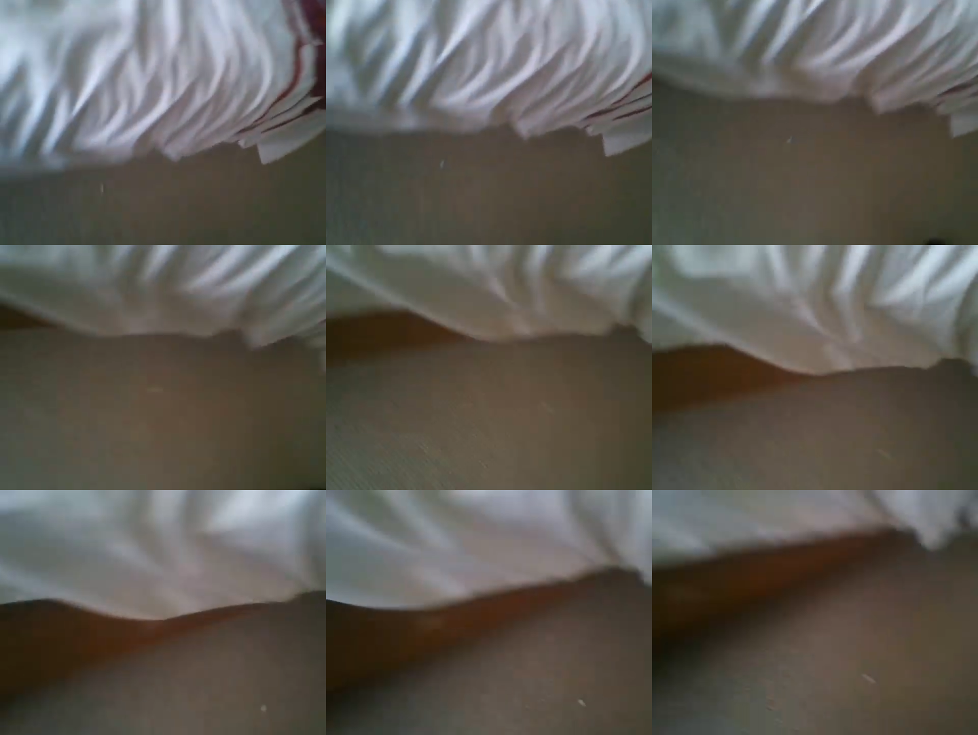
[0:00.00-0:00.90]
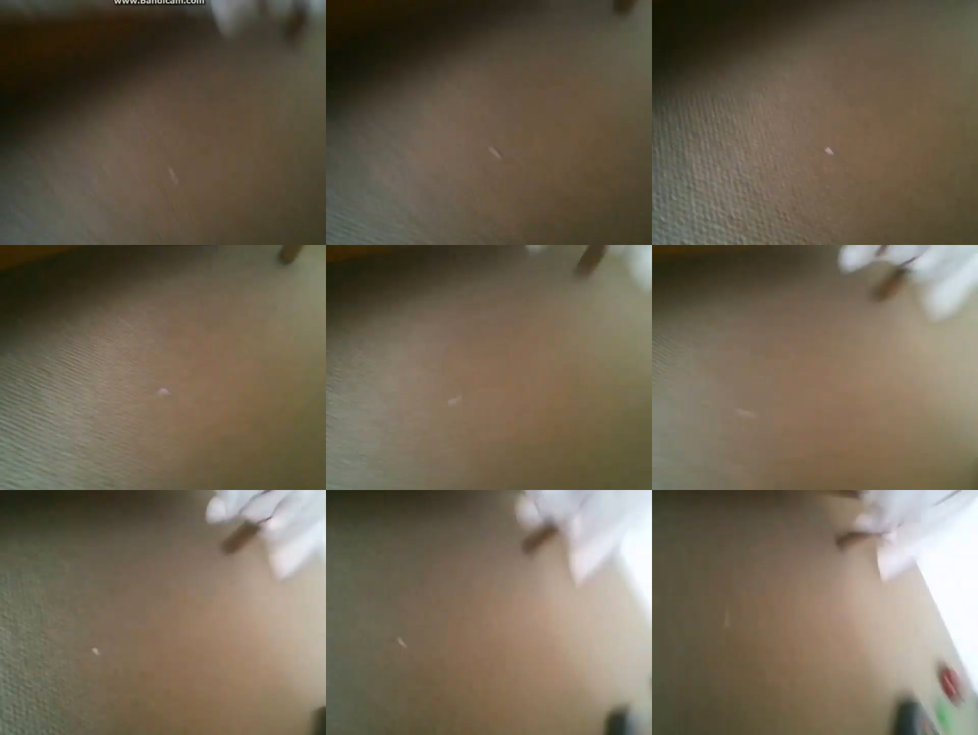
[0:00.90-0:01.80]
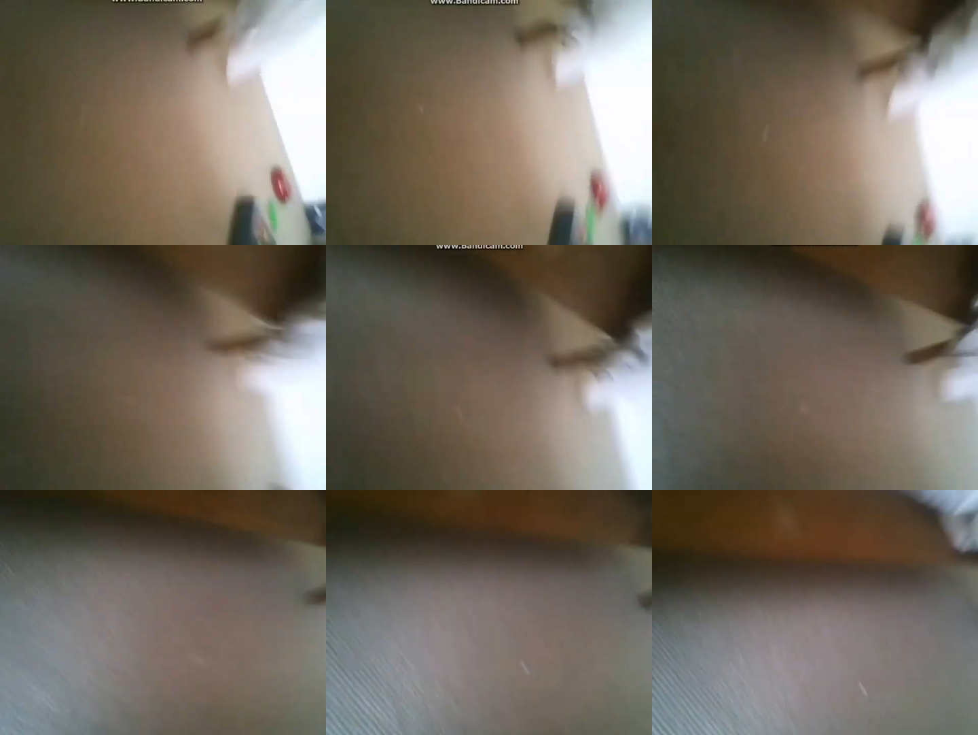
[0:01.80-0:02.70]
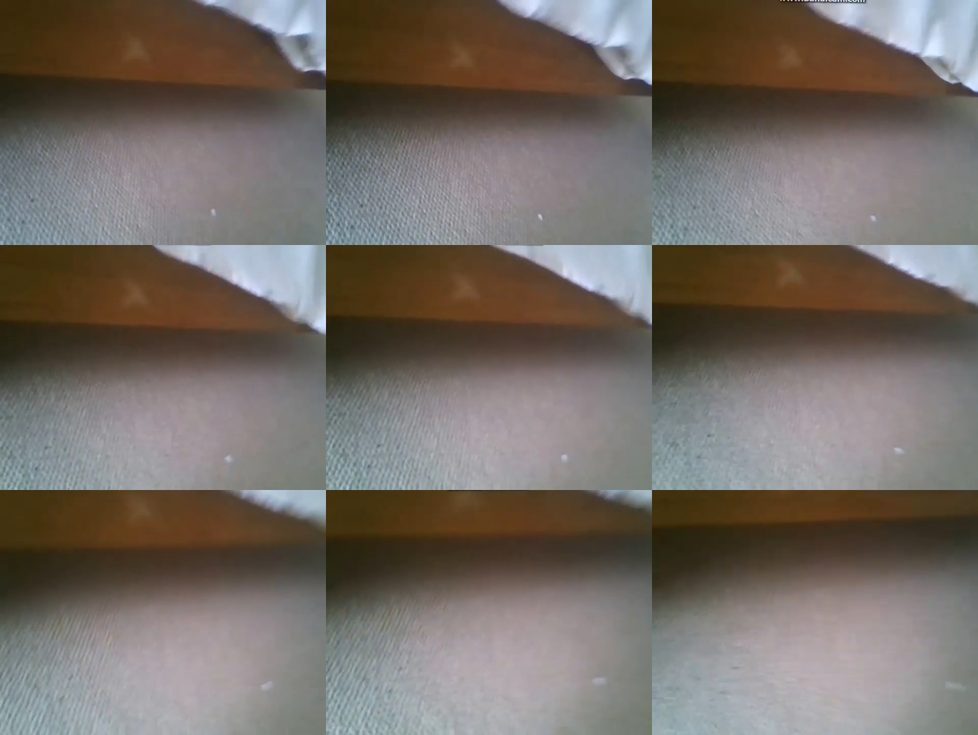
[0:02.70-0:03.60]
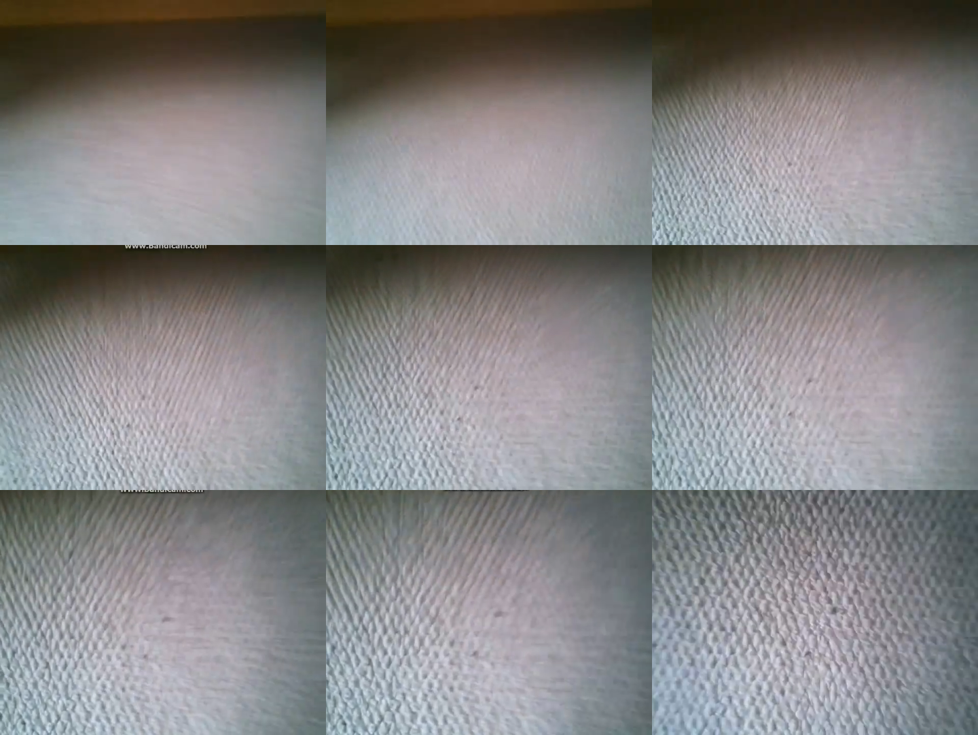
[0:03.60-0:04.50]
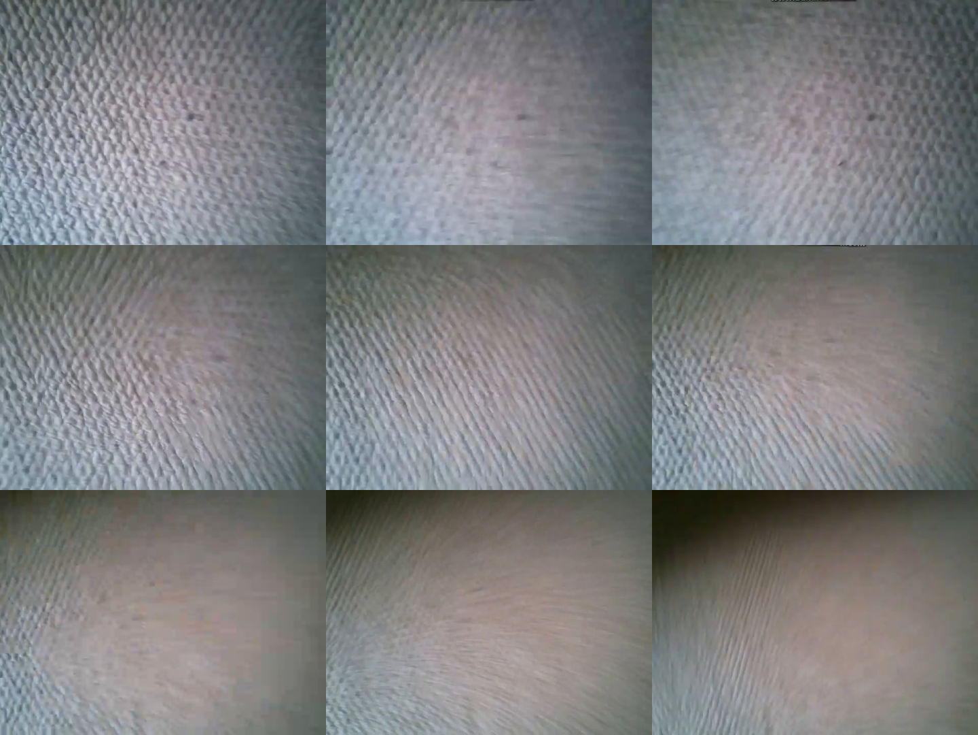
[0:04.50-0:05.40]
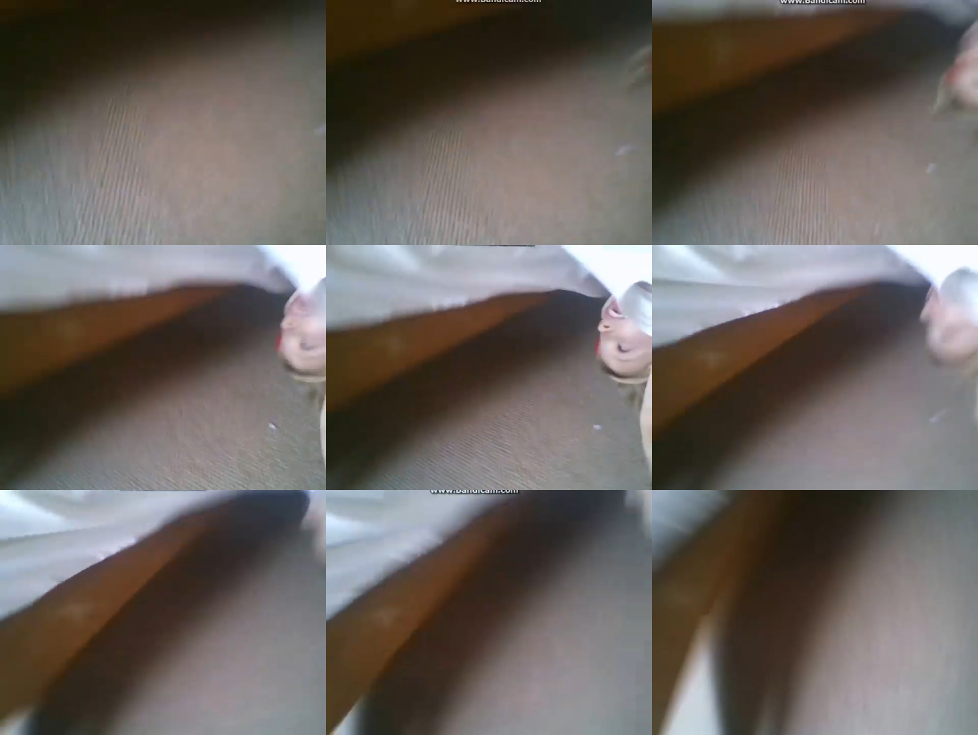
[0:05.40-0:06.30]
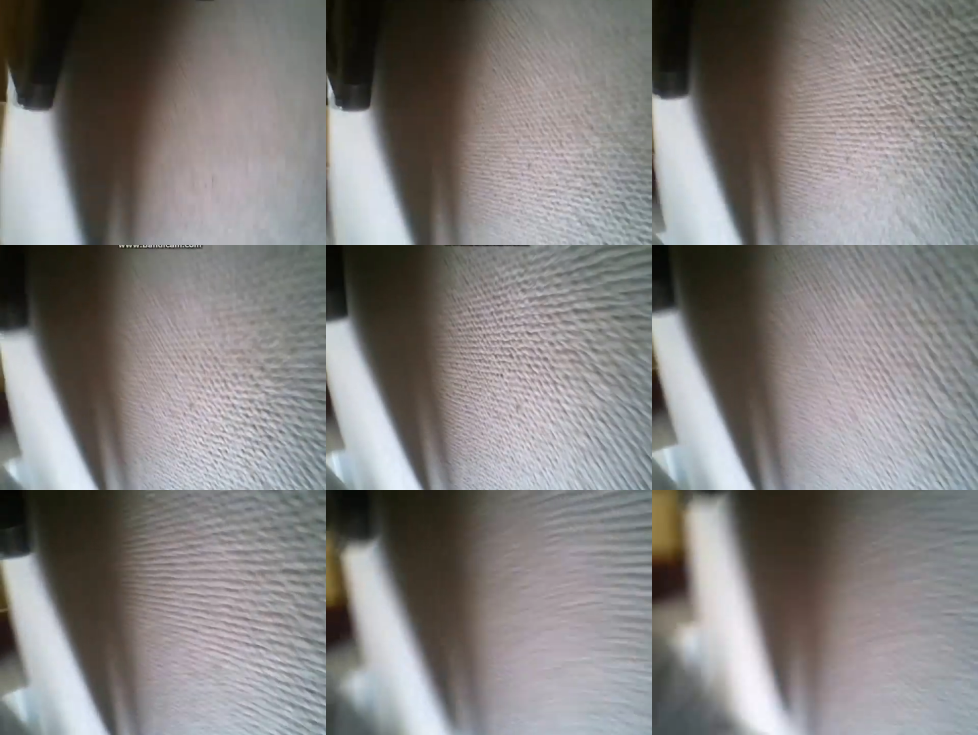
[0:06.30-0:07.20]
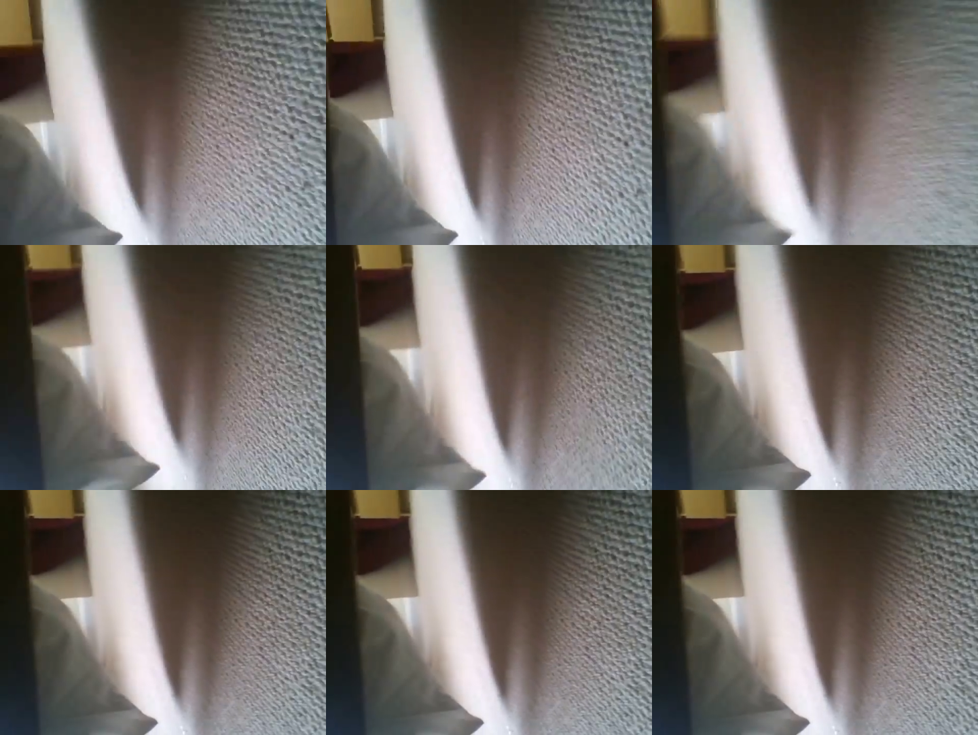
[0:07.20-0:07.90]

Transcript: [unreadable: no face in view]